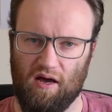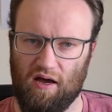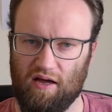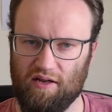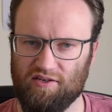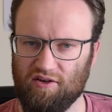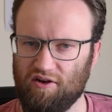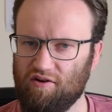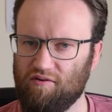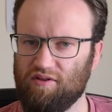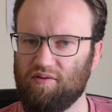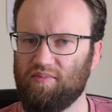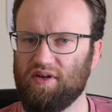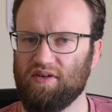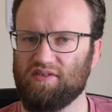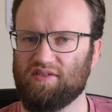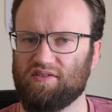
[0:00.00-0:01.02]
I don't know what the
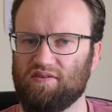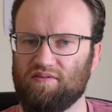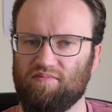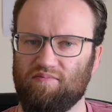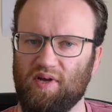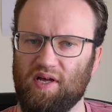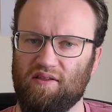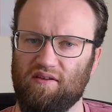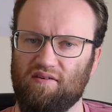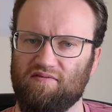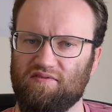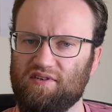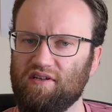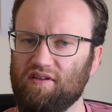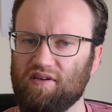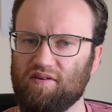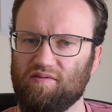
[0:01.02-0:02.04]
best method of
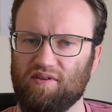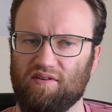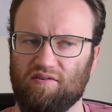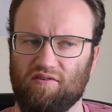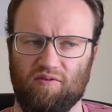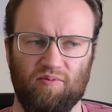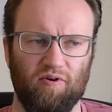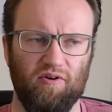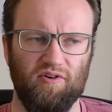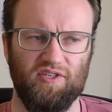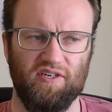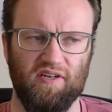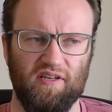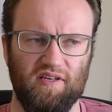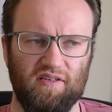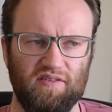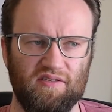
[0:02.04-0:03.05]
dealing with it or approaching
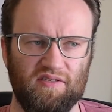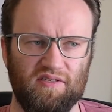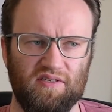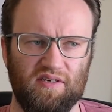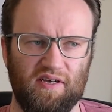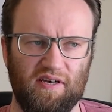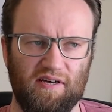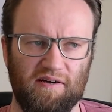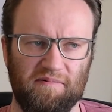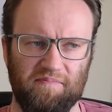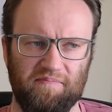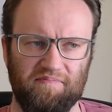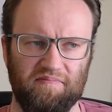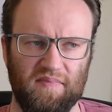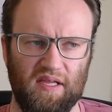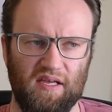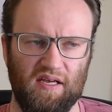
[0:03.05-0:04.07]
it is.
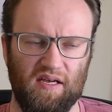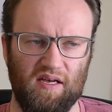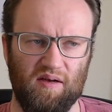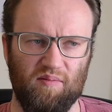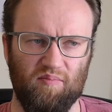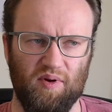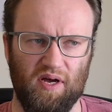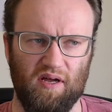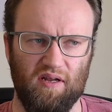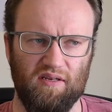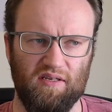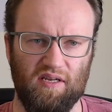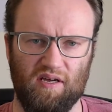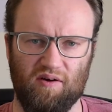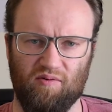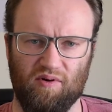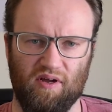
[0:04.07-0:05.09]
But
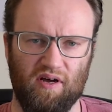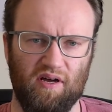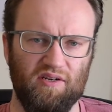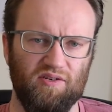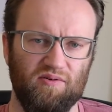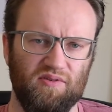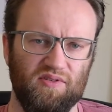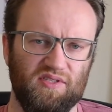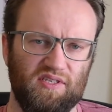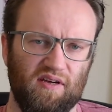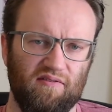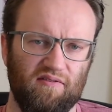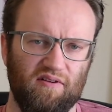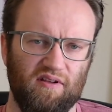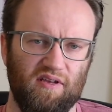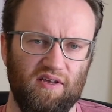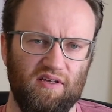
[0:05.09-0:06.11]
yeah, what I do is
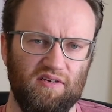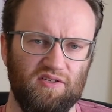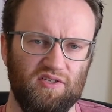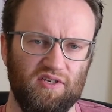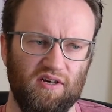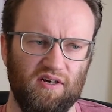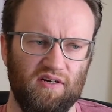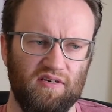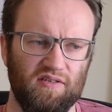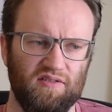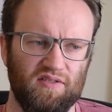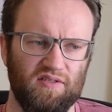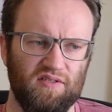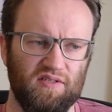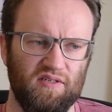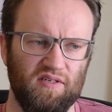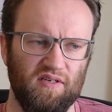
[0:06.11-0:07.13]
definitely
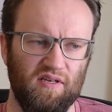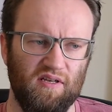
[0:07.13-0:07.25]
just